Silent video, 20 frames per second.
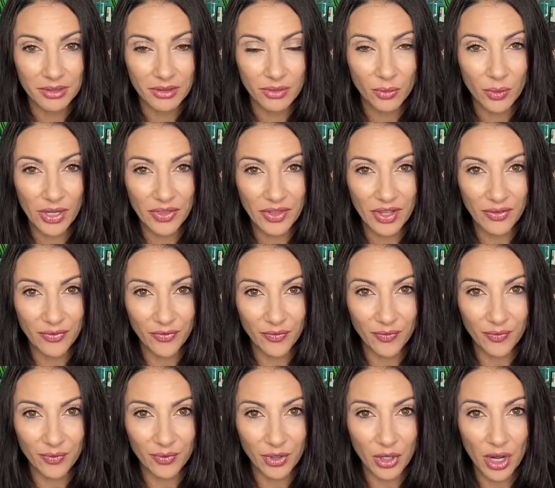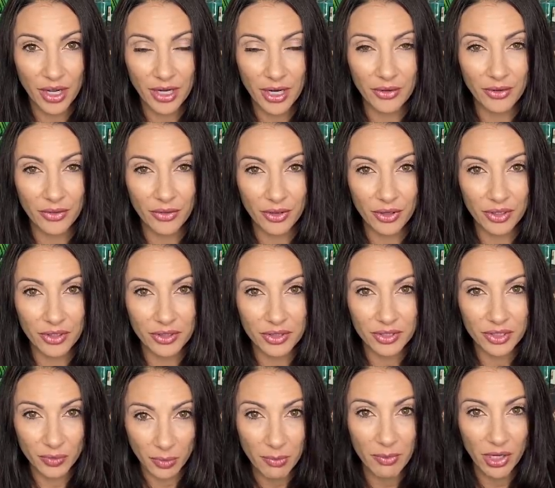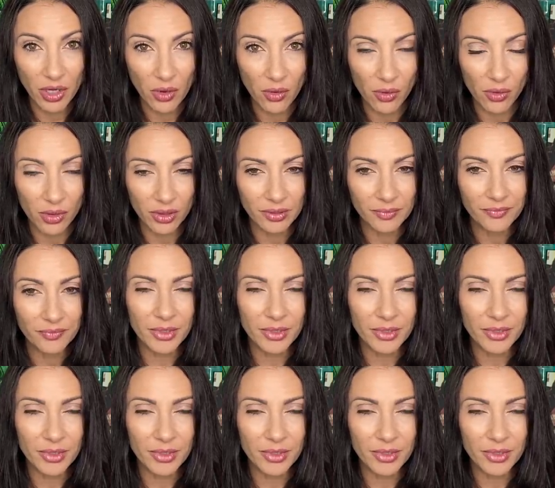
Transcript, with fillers: when they got out of the swimming hole,